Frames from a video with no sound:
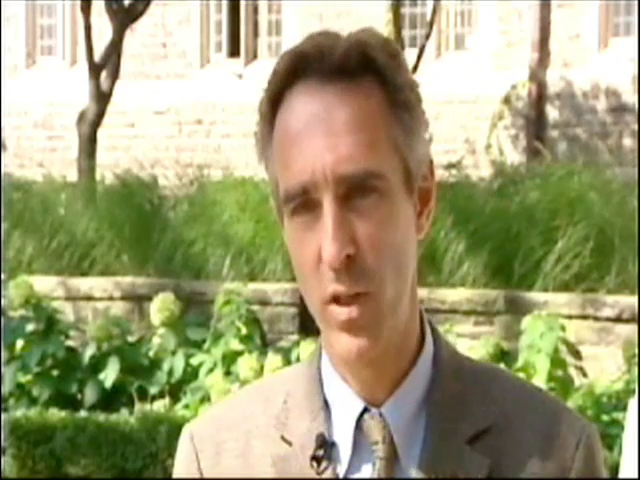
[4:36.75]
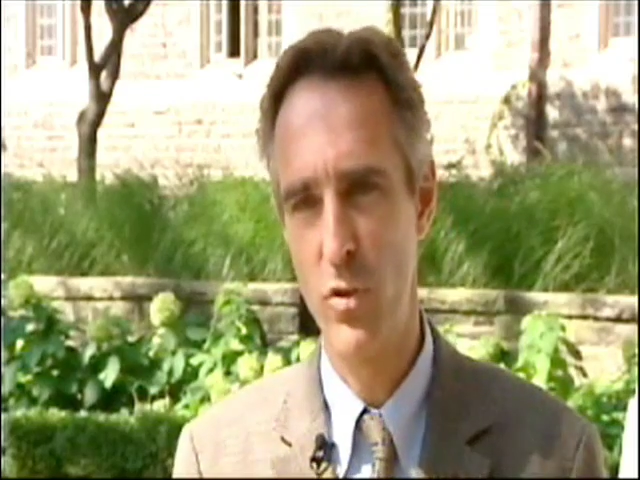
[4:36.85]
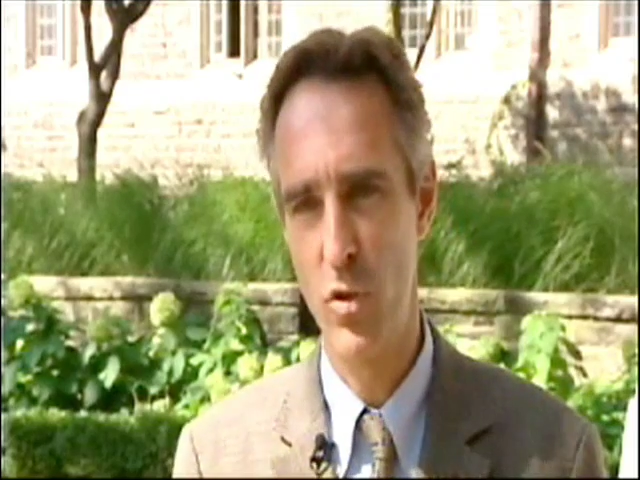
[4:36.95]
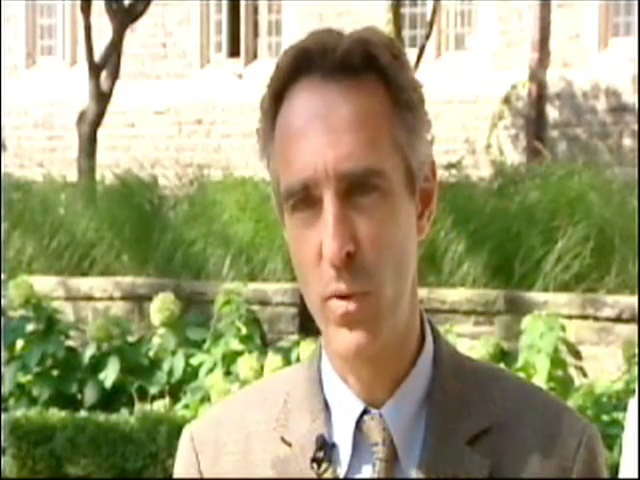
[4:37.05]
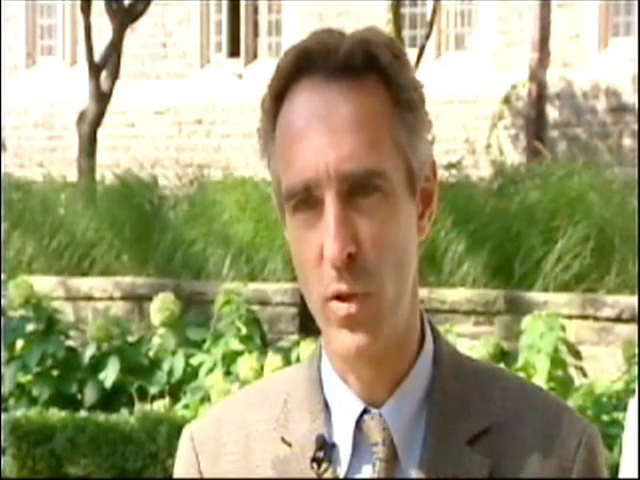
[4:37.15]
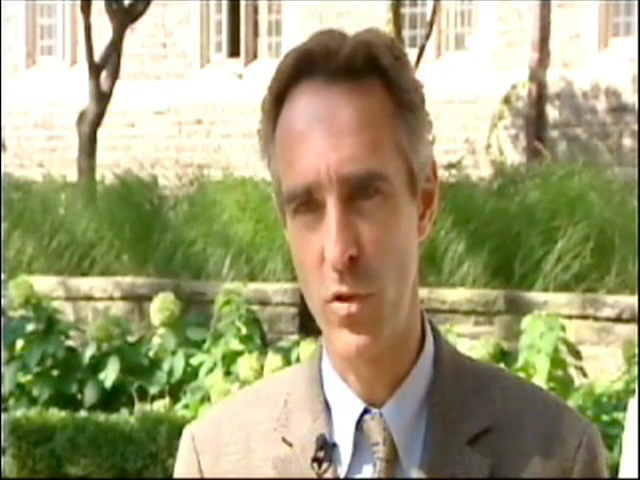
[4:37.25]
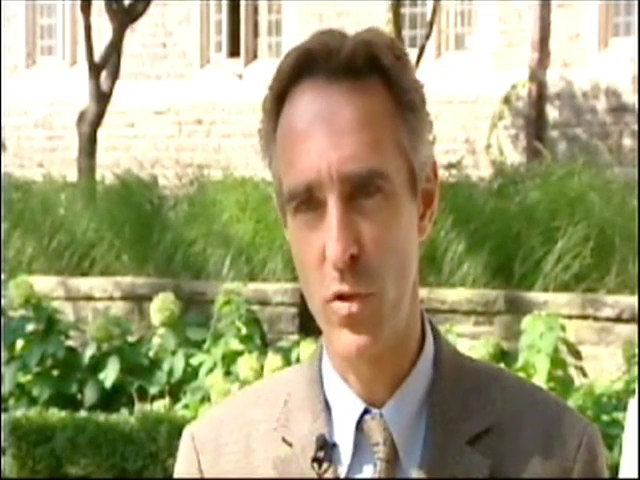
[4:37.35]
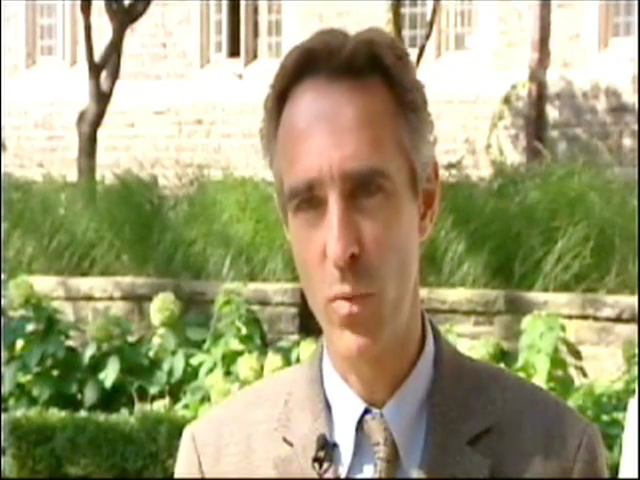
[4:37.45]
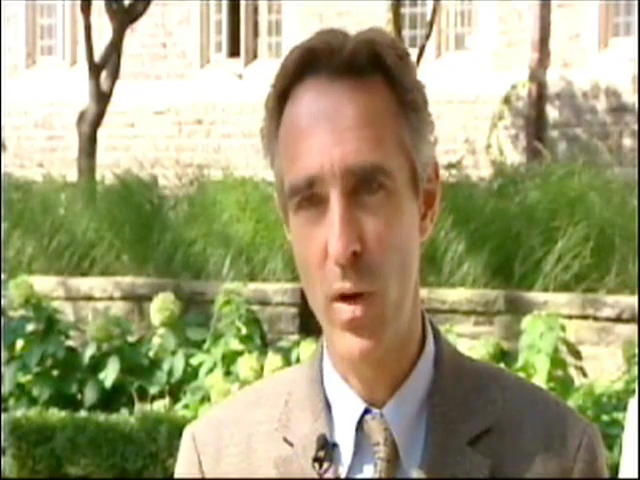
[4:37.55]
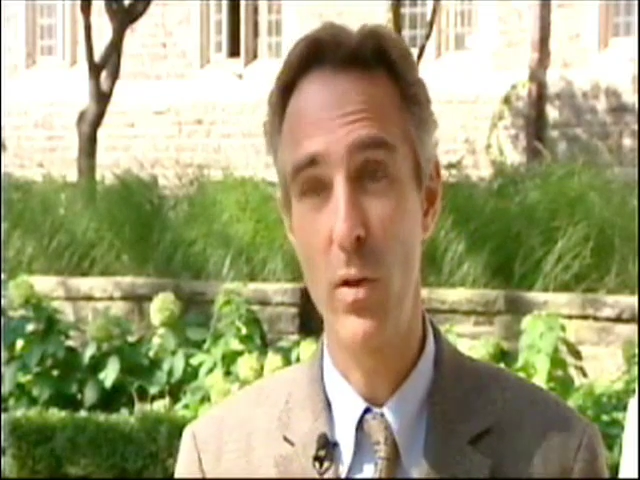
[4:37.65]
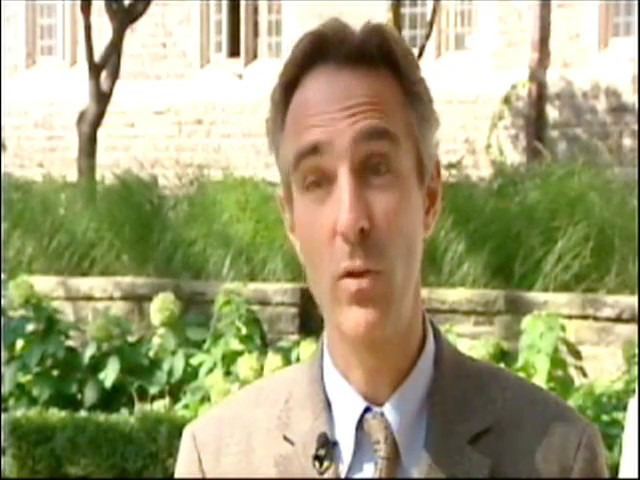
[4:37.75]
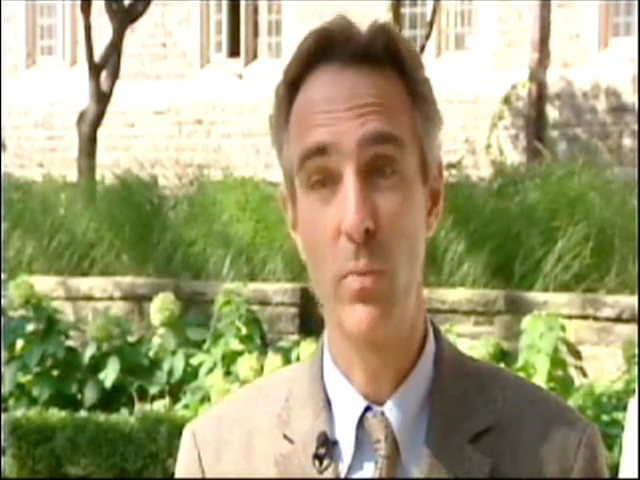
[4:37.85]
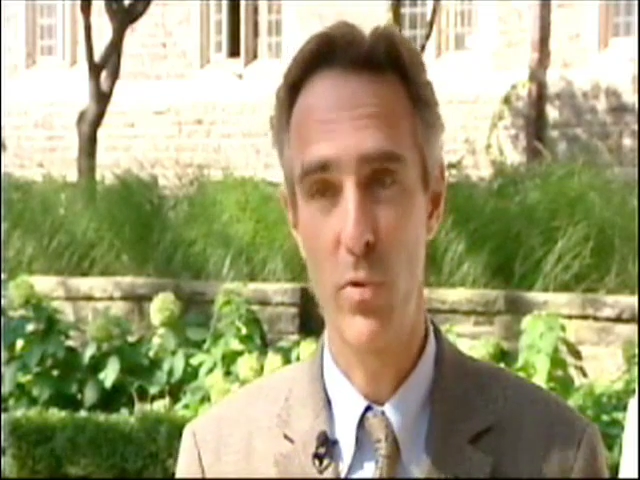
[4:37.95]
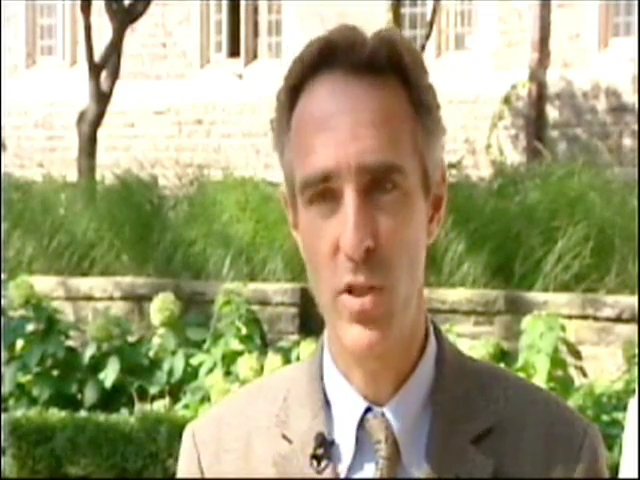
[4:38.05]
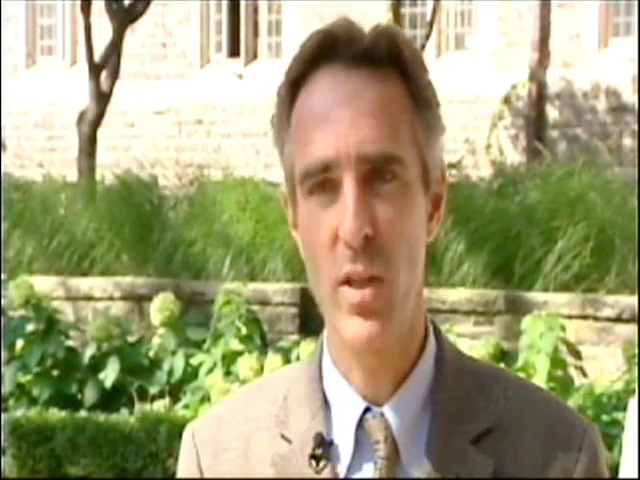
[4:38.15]
brain tumors,
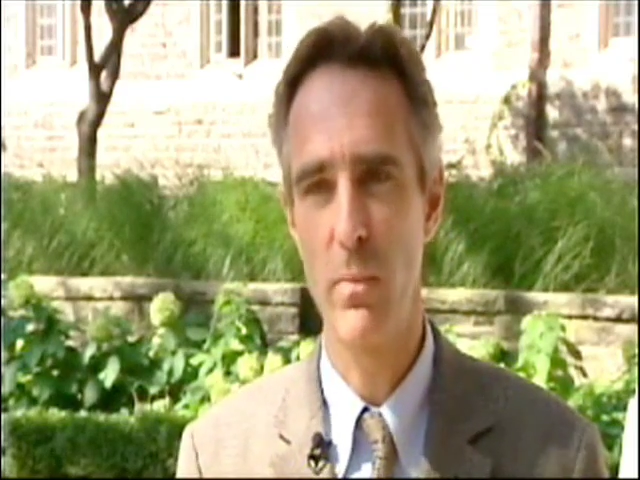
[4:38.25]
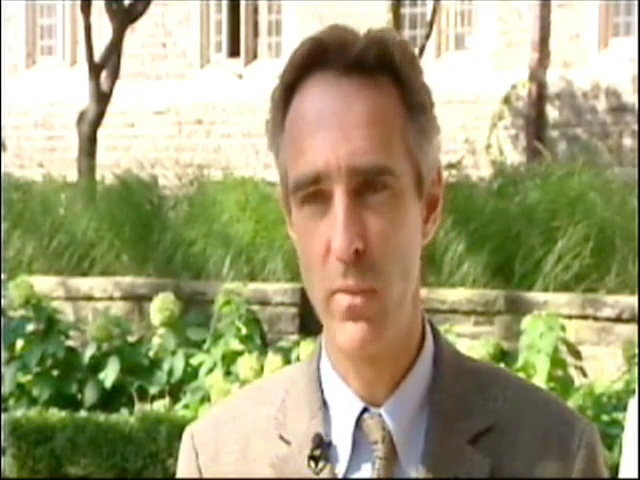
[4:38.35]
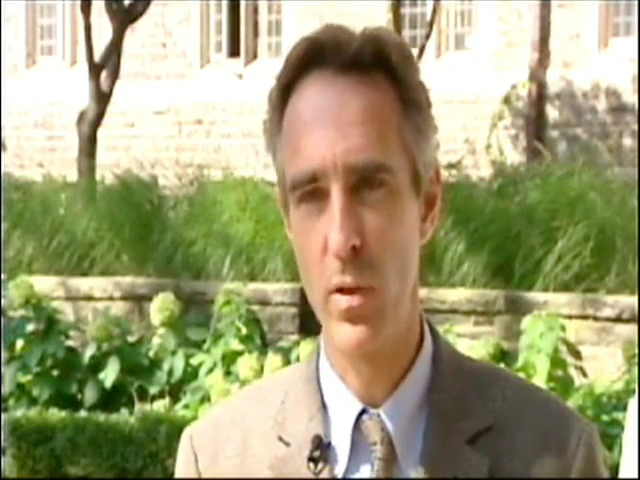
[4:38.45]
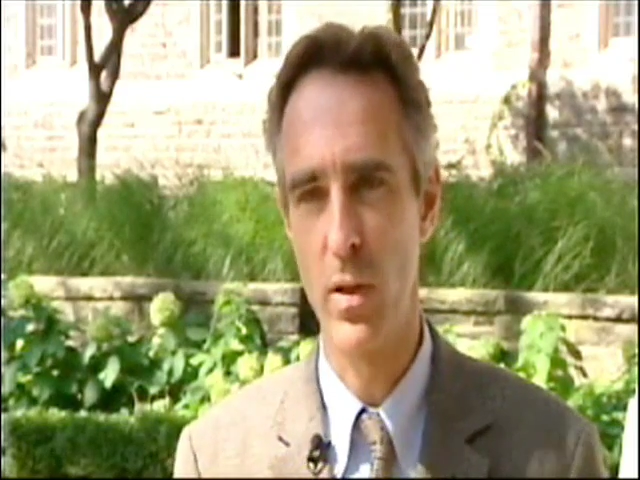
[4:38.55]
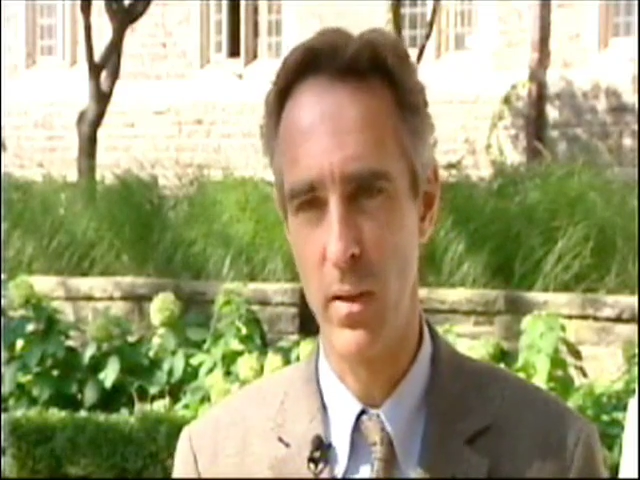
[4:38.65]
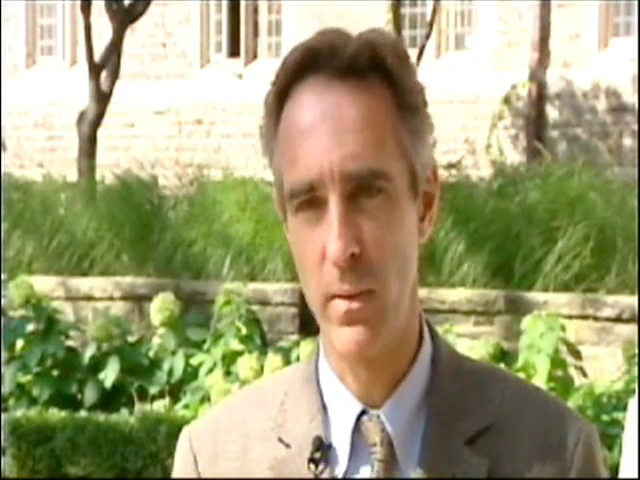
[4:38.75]
100% more.